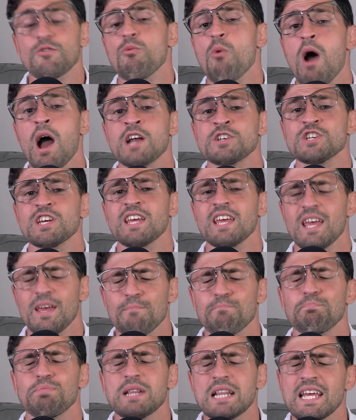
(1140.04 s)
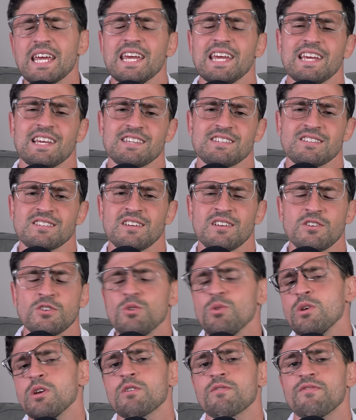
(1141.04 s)
for watching, and please
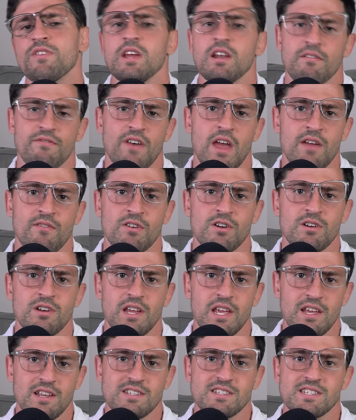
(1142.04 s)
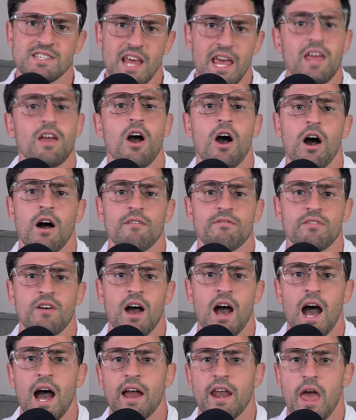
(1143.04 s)
do your feet a favor and stay off
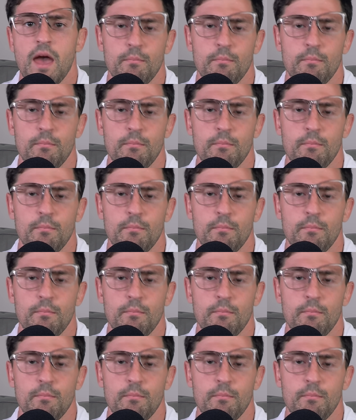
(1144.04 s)
hot